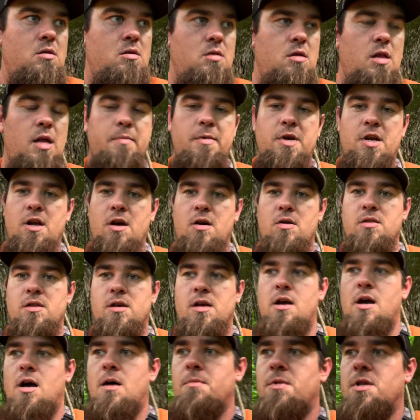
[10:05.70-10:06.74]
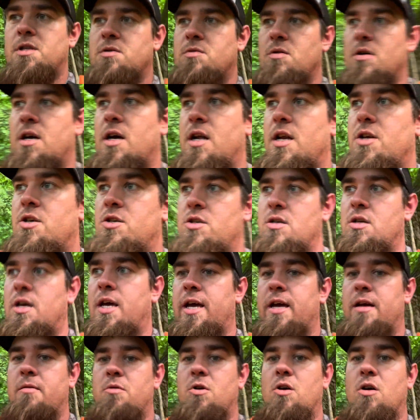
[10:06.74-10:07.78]
let me know in the comments what kind of
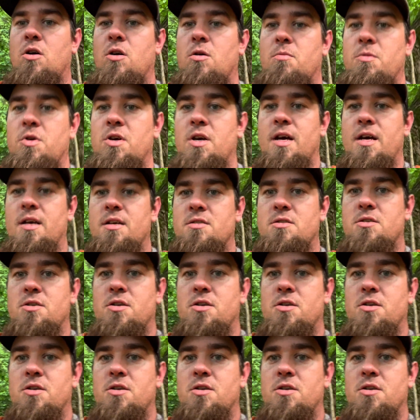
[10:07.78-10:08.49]
camera arm you guys are